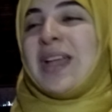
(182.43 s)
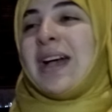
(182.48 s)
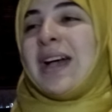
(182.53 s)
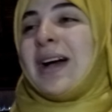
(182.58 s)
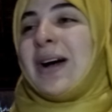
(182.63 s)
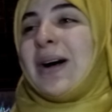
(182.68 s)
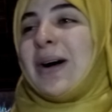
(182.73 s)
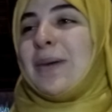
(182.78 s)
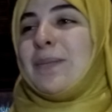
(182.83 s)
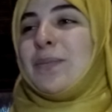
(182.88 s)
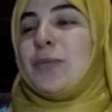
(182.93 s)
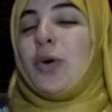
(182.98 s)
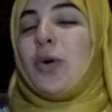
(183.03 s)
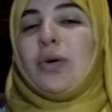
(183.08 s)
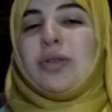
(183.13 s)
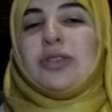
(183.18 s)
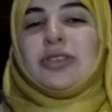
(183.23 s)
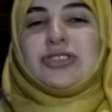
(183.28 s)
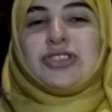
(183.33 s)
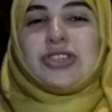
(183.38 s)
Um,
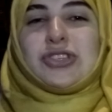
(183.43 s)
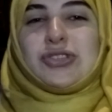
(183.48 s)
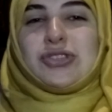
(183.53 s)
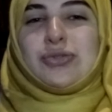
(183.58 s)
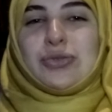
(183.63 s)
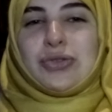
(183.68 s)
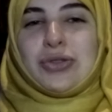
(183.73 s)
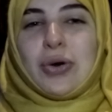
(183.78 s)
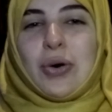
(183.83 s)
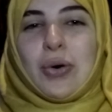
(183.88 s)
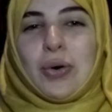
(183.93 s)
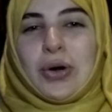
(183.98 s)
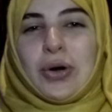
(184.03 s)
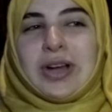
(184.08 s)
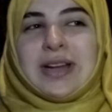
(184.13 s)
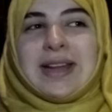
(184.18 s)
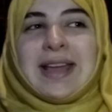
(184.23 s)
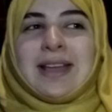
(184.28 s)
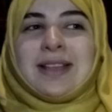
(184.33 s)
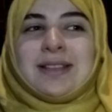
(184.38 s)
they're just toot the
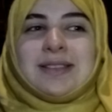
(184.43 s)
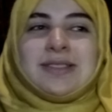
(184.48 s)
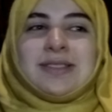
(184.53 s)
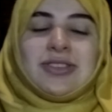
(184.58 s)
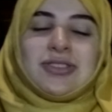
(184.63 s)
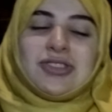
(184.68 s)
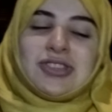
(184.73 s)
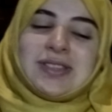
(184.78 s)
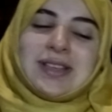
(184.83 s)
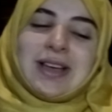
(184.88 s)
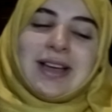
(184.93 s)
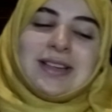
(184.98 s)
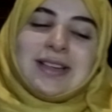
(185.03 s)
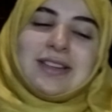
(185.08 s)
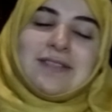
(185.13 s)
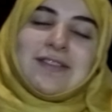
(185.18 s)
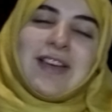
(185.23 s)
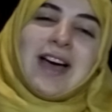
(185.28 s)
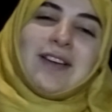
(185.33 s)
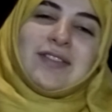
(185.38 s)
horn and you just kind
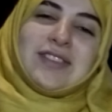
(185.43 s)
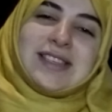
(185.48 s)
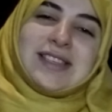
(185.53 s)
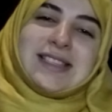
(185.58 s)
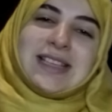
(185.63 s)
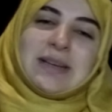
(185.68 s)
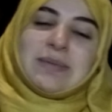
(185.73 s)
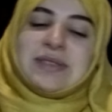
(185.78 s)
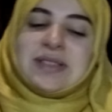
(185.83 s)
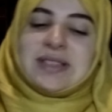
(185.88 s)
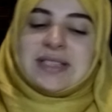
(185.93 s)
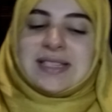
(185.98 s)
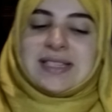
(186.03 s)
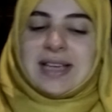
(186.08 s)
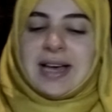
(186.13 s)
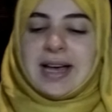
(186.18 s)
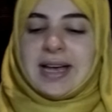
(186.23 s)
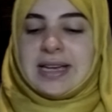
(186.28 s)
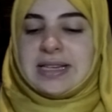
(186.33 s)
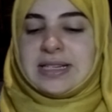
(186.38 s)
of have to step to the
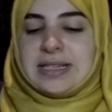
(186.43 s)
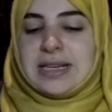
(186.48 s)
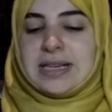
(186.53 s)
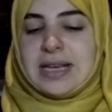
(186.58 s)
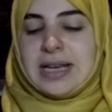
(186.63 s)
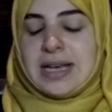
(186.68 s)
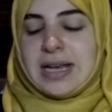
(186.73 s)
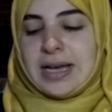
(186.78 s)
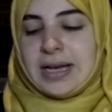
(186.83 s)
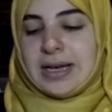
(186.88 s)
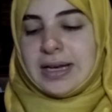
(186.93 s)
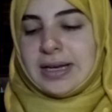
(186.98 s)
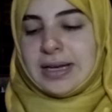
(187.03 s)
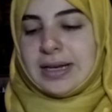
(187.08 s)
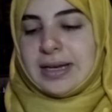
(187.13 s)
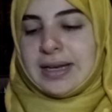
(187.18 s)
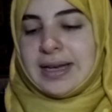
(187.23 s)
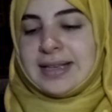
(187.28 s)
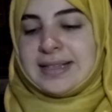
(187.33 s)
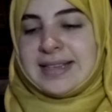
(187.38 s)
side.
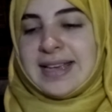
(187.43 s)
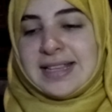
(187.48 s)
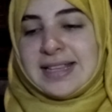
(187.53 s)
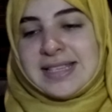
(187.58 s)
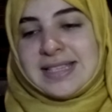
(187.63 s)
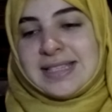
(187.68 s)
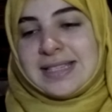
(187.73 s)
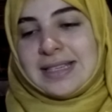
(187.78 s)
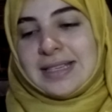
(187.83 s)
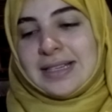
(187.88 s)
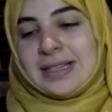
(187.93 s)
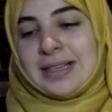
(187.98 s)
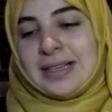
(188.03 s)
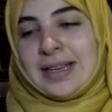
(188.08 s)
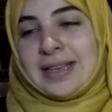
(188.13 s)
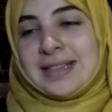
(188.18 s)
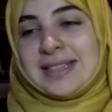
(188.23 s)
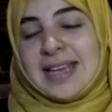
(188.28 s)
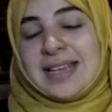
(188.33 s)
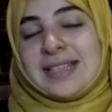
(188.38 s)
Uh, it gets,
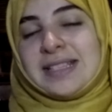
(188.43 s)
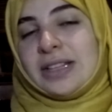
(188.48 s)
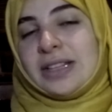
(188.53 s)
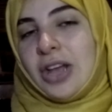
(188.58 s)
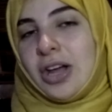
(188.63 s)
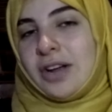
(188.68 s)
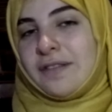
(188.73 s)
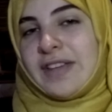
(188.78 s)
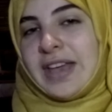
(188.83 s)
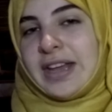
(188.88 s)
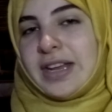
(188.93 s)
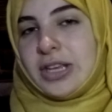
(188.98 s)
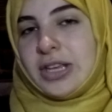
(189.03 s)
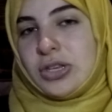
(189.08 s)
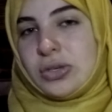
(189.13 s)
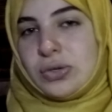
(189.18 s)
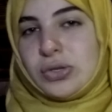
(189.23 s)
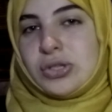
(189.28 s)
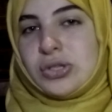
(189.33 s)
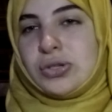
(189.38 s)
it takes a lot of getting
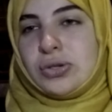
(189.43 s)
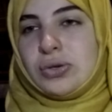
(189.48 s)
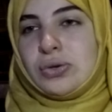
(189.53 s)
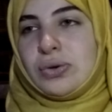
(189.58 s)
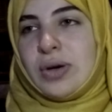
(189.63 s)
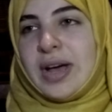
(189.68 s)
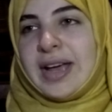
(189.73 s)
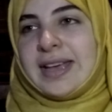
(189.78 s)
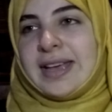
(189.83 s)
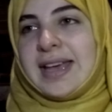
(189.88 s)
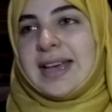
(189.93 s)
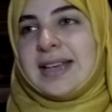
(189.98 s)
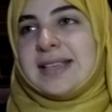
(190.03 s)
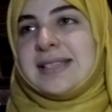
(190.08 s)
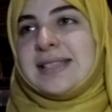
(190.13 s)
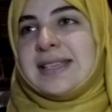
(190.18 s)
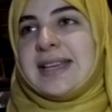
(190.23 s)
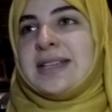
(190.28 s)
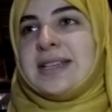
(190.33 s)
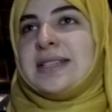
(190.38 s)
used to, I
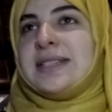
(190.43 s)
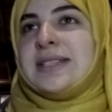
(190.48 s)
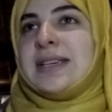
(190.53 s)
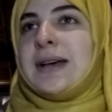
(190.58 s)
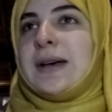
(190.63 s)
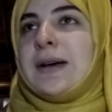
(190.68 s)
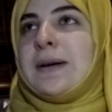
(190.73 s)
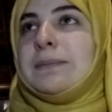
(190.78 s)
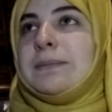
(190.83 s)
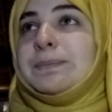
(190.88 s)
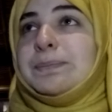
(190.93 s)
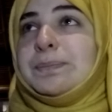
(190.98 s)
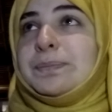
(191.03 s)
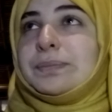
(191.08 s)
guess. And, um,